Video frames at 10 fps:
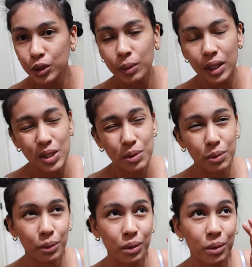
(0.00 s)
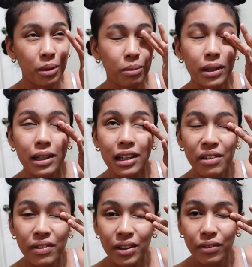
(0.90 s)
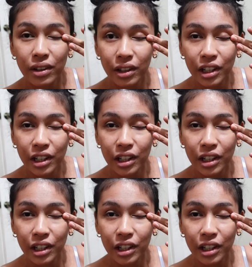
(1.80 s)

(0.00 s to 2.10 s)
because we will be leaving very